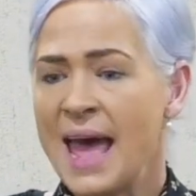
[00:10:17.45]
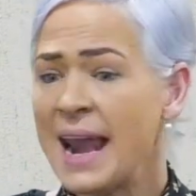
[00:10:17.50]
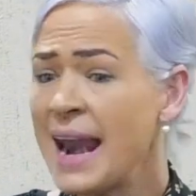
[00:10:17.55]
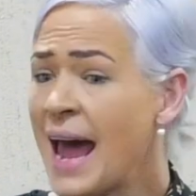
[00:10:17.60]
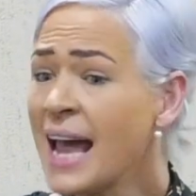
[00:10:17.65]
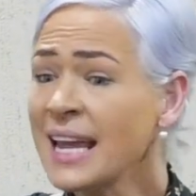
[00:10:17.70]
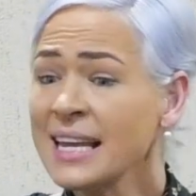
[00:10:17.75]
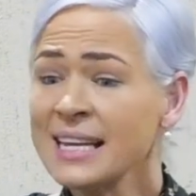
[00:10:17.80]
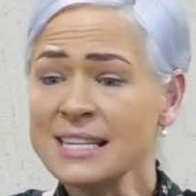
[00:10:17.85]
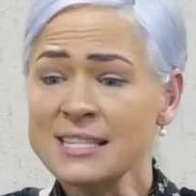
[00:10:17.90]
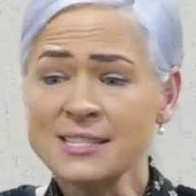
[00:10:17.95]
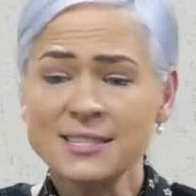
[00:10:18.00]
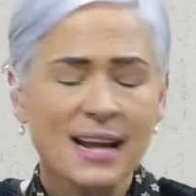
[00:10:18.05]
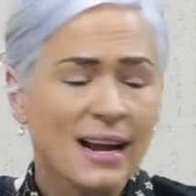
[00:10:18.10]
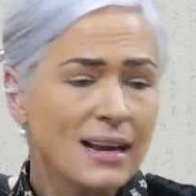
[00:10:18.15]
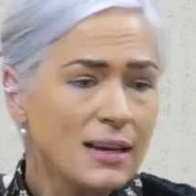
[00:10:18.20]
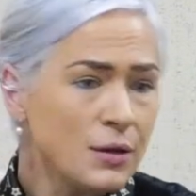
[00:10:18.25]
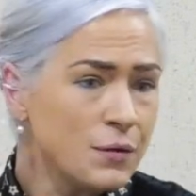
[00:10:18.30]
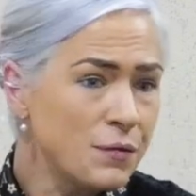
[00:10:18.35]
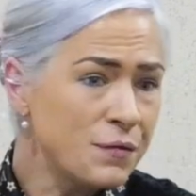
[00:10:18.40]
And I can
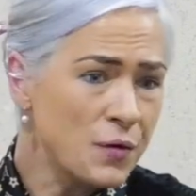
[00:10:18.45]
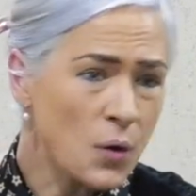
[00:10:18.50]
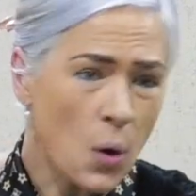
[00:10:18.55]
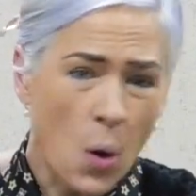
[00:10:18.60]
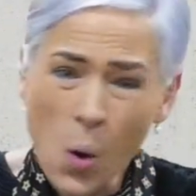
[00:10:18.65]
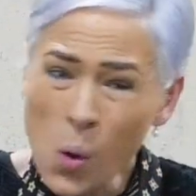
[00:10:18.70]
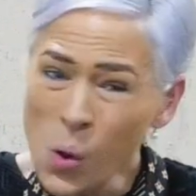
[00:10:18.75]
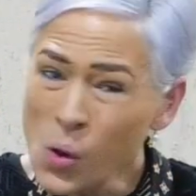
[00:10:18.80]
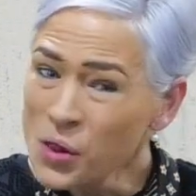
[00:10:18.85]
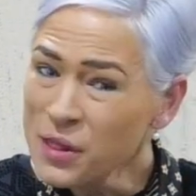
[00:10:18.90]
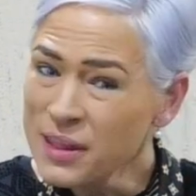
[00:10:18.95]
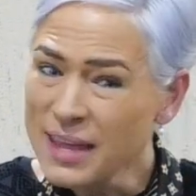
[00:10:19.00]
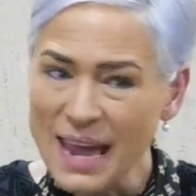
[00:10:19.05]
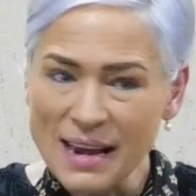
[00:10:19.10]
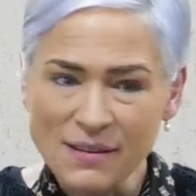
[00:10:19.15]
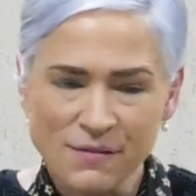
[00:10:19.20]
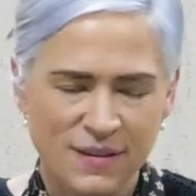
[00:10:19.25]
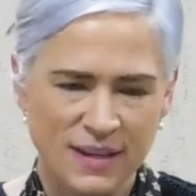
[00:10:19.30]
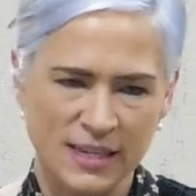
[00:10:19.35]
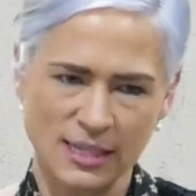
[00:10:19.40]
tell you, for all
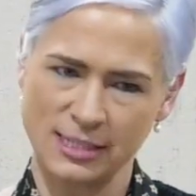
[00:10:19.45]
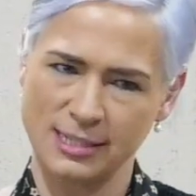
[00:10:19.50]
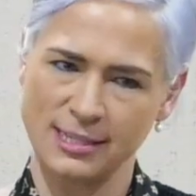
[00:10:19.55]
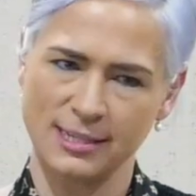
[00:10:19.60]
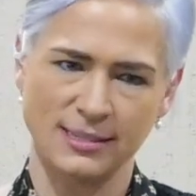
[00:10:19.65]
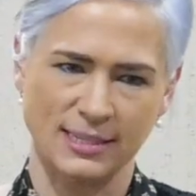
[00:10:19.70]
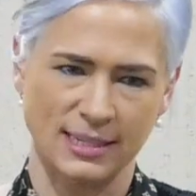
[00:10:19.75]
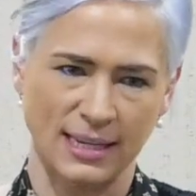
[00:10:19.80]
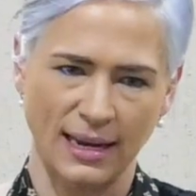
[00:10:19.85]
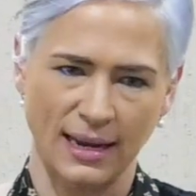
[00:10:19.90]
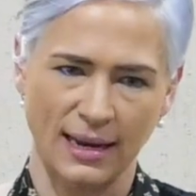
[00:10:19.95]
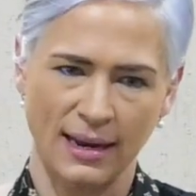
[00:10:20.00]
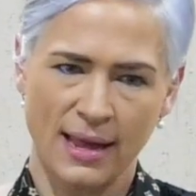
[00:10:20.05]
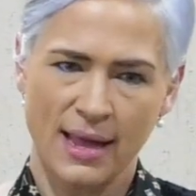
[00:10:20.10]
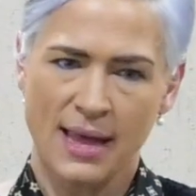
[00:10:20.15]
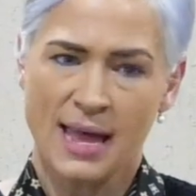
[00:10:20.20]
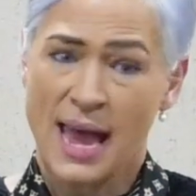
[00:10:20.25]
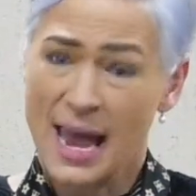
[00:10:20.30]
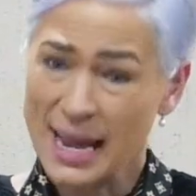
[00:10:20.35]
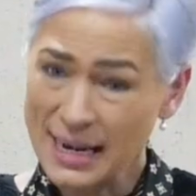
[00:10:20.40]
the adversity,
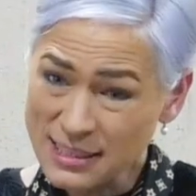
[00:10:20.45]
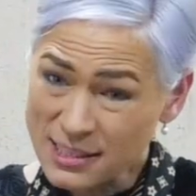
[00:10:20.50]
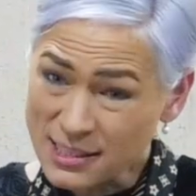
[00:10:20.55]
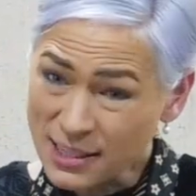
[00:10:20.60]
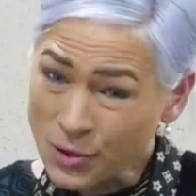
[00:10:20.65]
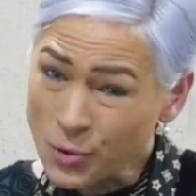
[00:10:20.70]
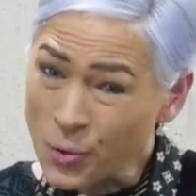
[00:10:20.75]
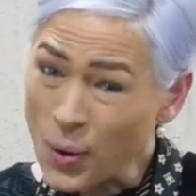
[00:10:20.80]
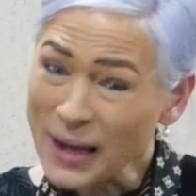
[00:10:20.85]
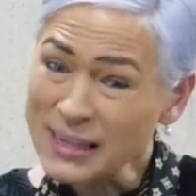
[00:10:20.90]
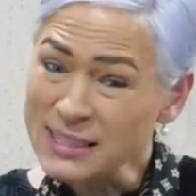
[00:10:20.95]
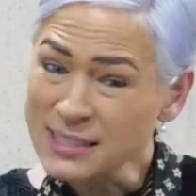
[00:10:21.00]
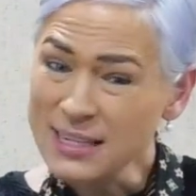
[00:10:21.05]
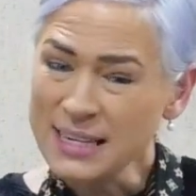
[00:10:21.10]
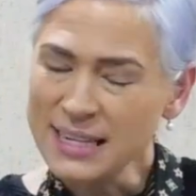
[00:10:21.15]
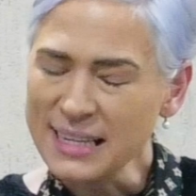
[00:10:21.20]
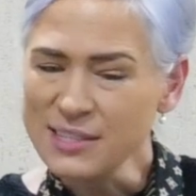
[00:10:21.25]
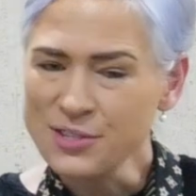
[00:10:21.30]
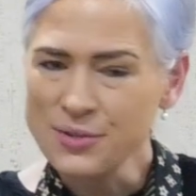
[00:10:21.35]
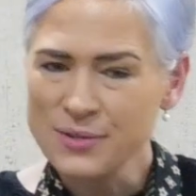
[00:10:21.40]
and it's
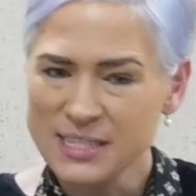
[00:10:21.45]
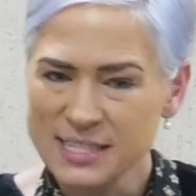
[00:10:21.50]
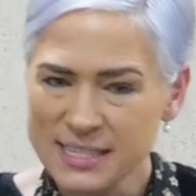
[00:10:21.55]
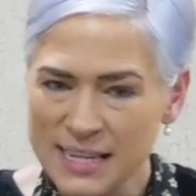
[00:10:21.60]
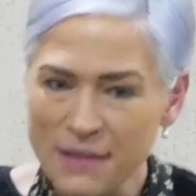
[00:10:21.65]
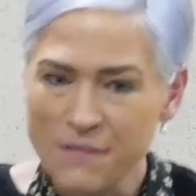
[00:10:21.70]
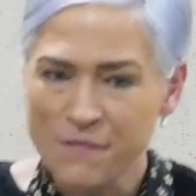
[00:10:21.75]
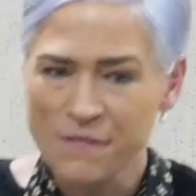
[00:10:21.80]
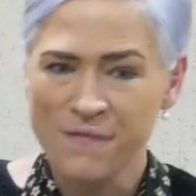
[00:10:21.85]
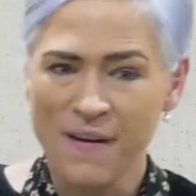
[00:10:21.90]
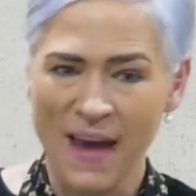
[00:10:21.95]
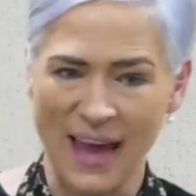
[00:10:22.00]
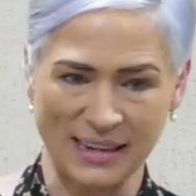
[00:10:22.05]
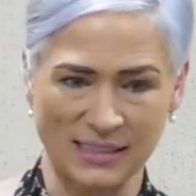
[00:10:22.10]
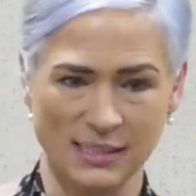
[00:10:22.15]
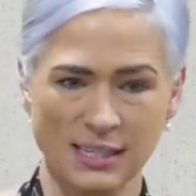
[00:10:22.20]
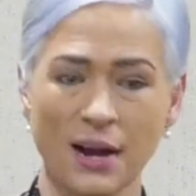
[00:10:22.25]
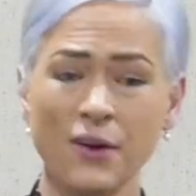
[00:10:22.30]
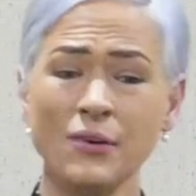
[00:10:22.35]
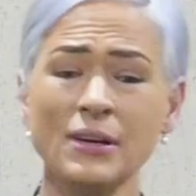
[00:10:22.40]
quite an interesting
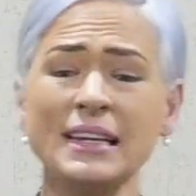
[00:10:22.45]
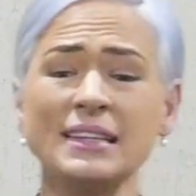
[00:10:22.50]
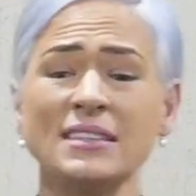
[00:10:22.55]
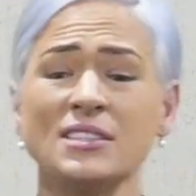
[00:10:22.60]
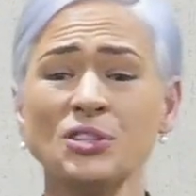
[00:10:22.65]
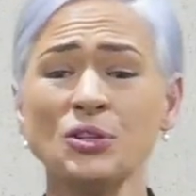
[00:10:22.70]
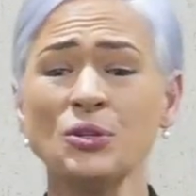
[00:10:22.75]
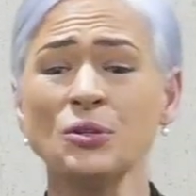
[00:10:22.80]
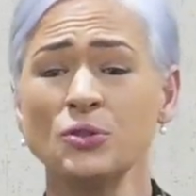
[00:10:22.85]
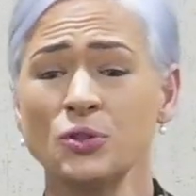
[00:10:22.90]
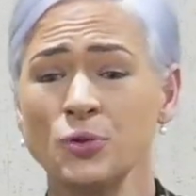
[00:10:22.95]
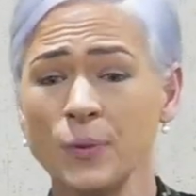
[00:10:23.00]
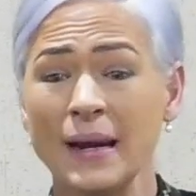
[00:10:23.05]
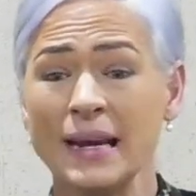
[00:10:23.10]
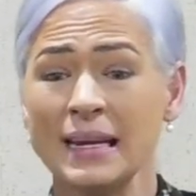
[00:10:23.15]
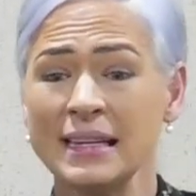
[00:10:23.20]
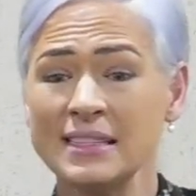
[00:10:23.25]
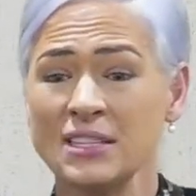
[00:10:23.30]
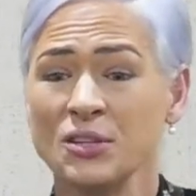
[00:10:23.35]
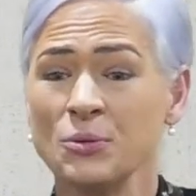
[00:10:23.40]
fact, only
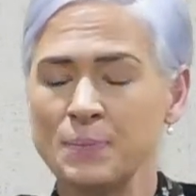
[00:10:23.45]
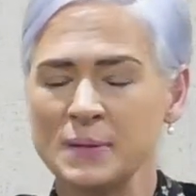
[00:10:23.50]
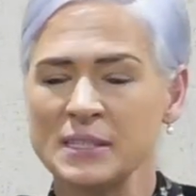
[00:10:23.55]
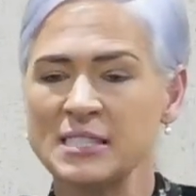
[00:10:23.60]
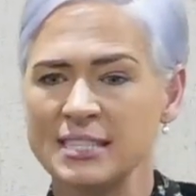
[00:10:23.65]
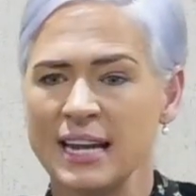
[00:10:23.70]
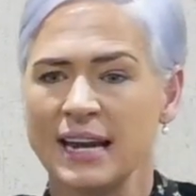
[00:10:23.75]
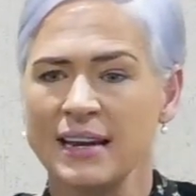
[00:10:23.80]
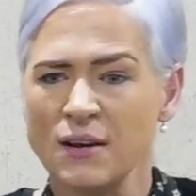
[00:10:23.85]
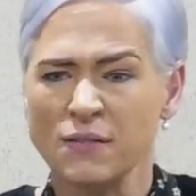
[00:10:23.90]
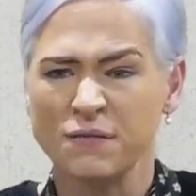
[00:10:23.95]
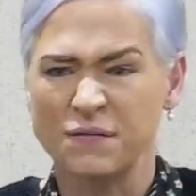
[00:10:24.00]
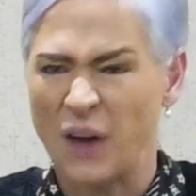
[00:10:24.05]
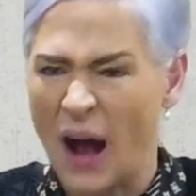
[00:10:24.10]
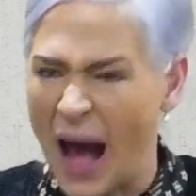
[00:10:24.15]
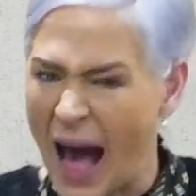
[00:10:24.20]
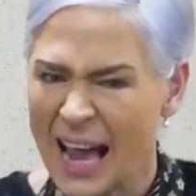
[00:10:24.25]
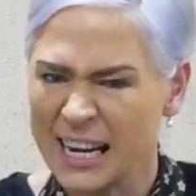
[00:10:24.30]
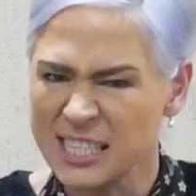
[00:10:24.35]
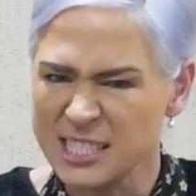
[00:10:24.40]
22%
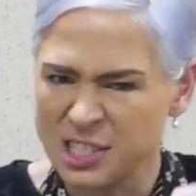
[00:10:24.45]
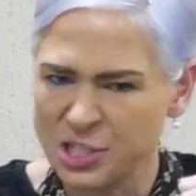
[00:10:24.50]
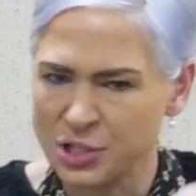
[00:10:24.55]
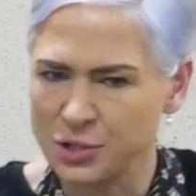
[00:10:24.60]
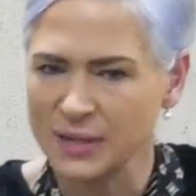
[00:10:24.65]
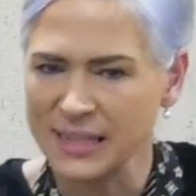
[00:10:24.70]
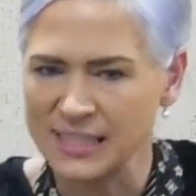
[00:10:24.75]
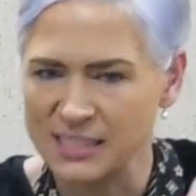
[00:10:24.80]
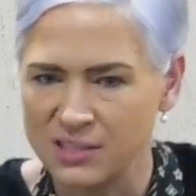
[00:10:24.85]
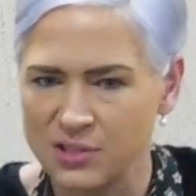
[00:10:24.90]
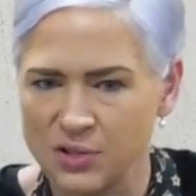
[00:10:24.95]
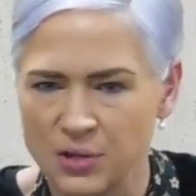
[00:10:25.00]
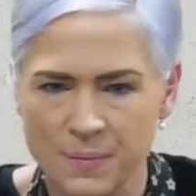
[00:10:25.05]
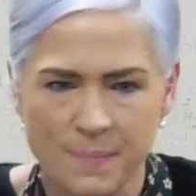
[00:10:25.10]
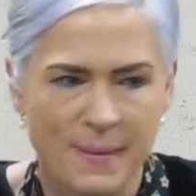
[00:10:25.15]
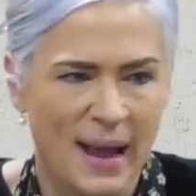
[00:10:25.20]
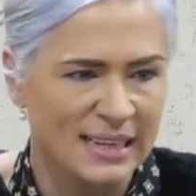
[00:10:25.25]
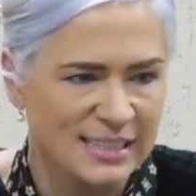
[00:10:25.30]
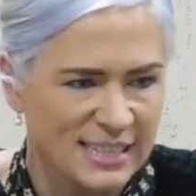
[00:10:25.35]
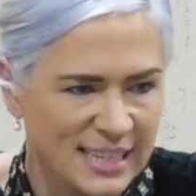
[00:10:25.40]
of high-stress
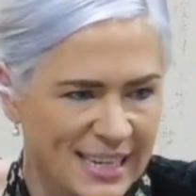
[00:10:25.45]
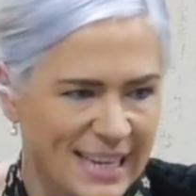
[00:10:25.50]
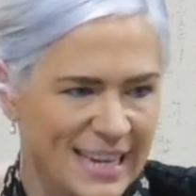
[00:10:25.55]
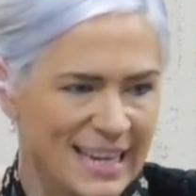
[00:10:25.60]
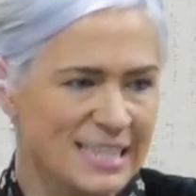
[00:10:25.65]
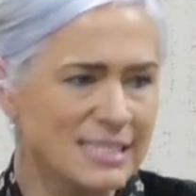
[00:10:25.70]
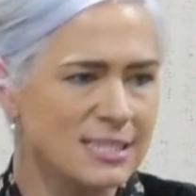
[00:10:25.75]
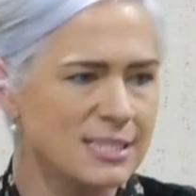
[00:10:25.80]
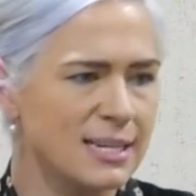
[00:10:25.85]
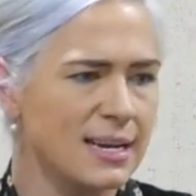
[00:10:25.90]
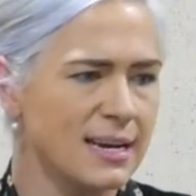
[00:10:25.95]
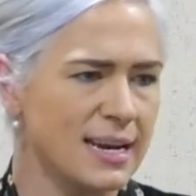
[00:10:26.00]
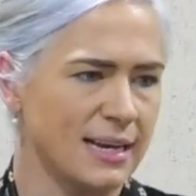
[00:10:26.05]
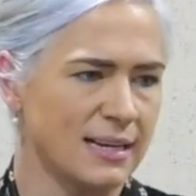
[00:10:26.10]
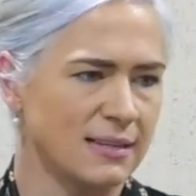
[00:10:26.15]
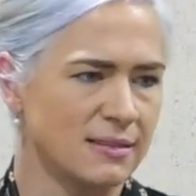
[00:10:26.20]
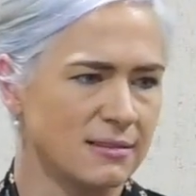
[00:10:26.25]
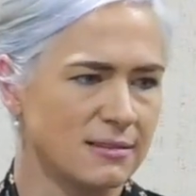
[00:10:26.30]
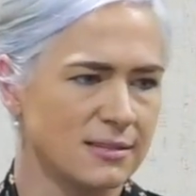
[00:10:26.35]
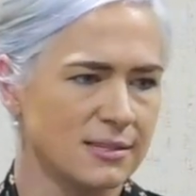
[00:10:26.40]
traumatic
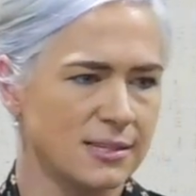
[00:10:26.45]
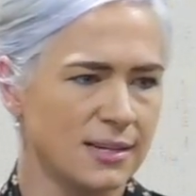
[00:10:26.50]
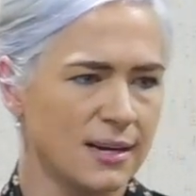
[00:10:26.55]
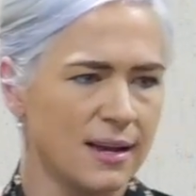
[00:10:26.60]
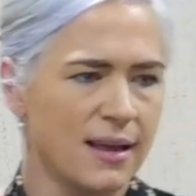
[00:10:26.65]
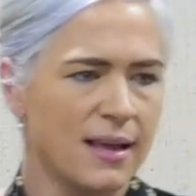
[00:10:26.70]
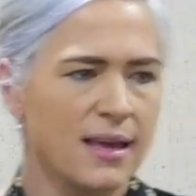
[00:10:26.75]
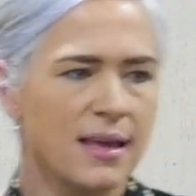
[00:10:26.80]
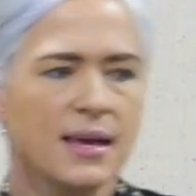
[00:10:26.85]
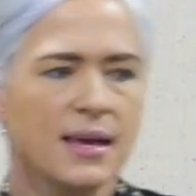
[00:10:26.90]
incidents